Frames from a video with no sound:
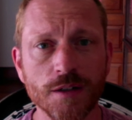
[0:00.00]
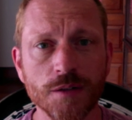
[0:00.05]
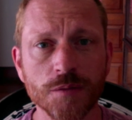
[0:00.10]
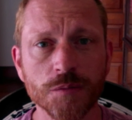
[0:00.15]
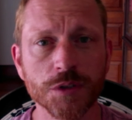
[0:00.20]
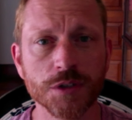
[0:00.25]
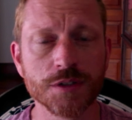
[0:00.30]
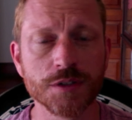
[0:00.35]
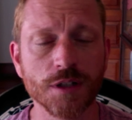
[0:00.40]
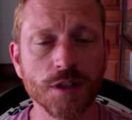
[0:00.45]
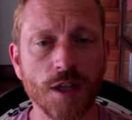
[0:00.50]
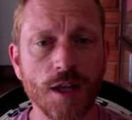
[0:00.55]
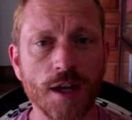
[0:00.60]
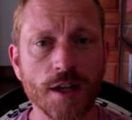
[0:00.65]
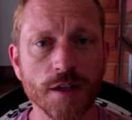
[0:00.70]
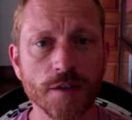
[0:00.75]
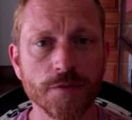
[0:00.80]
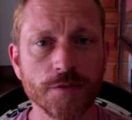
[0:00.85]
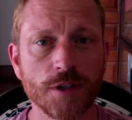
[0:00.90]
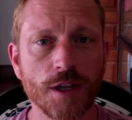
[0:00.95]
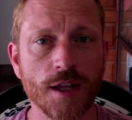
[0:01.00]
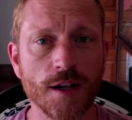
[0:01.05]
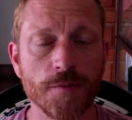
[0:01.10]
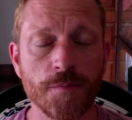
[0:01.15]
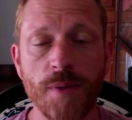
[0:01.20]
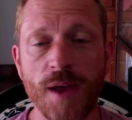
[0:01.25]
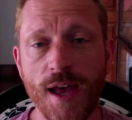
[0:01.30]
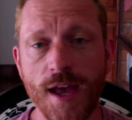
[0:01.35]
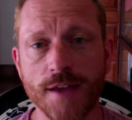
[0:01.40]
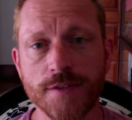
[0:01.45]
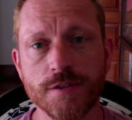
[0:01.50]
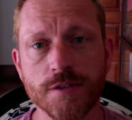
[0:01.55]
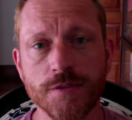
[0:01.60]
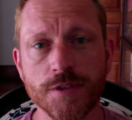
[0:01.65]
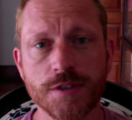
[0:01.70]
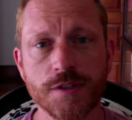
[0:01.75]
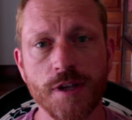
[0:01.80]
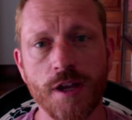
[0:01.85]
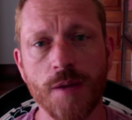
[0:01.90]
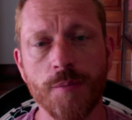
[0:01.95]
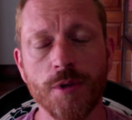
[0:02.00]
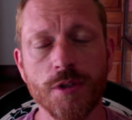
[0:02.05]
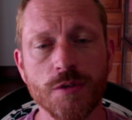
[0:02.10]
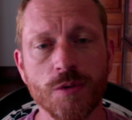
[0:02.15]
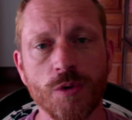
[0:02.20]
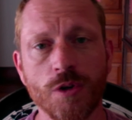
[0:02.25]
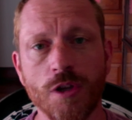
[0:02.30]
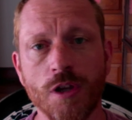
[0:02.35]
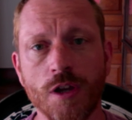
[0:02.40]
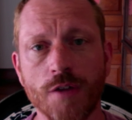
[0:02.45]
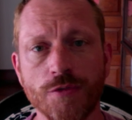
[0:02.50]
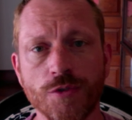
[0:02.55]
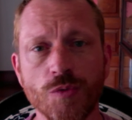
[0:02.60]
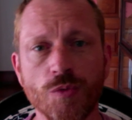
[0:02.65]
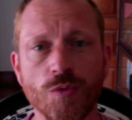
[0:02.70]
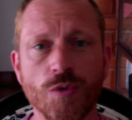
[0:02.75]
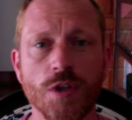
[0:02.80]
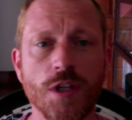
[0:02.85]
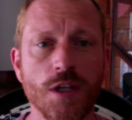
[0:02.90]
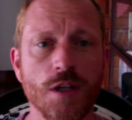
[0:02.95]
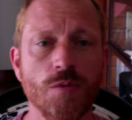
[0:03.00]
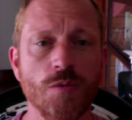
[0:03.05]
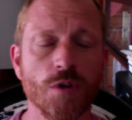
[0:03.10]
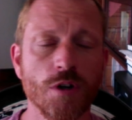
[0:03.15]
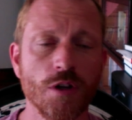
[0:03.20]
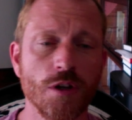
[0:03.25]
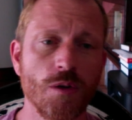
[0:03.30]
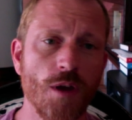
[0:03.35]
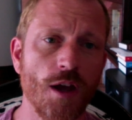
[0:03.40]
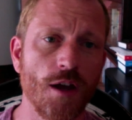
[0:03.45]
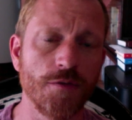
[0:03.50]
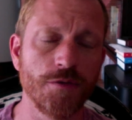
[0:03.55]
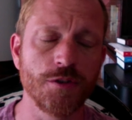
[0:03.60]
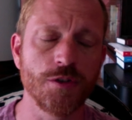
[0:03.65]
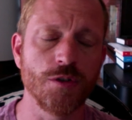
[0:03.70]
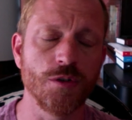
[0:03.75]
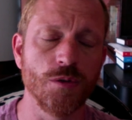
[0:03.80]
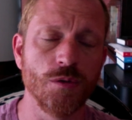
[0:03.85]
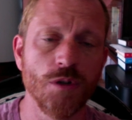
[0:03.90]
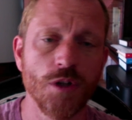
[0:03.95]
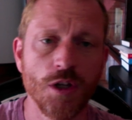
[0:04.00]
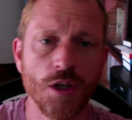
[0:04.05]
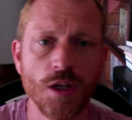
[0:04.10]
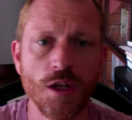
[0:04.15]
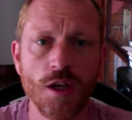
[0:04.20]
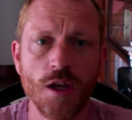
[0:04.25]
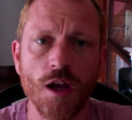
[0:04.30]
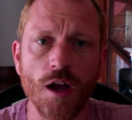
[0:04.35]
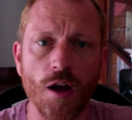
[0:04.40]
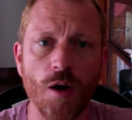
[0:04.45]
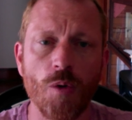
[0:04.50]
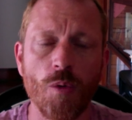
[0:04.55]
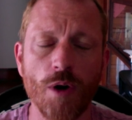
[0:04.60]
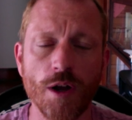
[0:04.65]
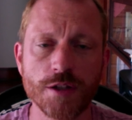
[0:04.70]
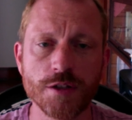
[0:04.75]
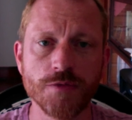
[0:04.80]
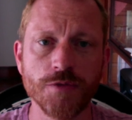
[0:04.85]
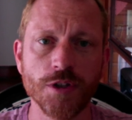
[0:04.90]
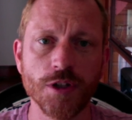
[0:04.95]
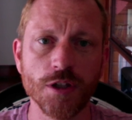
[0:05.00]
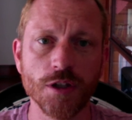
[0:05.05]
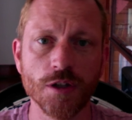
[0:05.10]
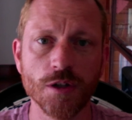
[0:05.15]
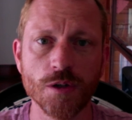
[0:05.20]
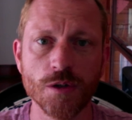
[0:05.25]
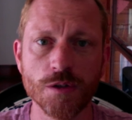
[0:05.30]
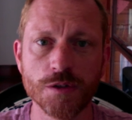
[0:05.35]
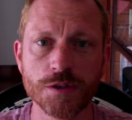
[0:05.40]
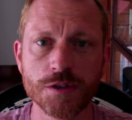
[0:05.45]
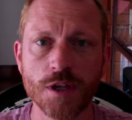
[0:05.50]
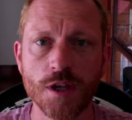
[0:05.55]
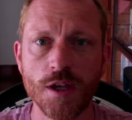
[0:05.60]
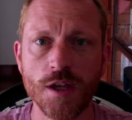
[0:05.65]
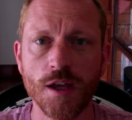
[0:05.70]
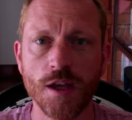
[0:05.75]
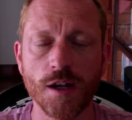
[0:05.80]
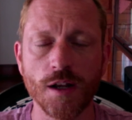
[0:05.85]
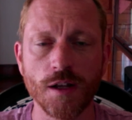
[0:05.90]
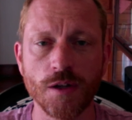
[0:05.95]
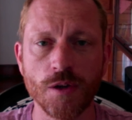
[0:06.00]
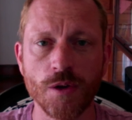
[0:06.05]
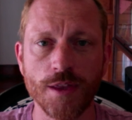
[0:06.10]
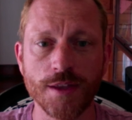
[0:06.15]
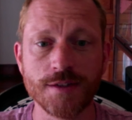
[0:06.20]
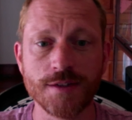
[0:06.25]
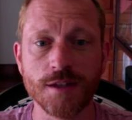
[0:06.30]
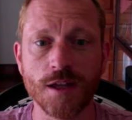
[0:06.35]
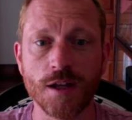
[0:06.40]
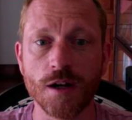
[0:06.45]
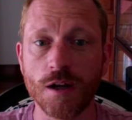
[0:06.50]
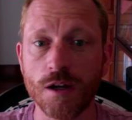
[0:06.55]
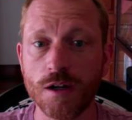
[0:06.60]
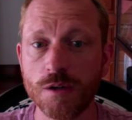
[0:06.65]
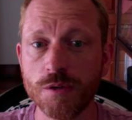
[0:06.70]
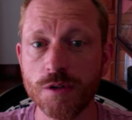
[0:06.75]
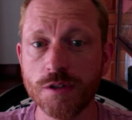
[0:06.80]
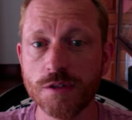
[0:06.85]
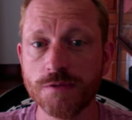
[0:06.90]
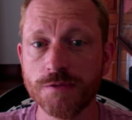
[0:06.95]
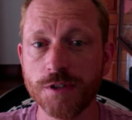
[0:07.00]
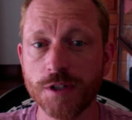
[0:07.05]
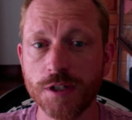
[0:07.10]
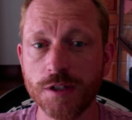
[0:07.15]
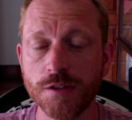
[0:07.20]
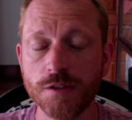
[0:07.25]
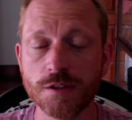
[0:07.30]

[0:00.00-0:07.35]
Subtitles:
It's a lot of kind of passive assignments where you have to read, where you have to watch videos. And I know that's not always fun.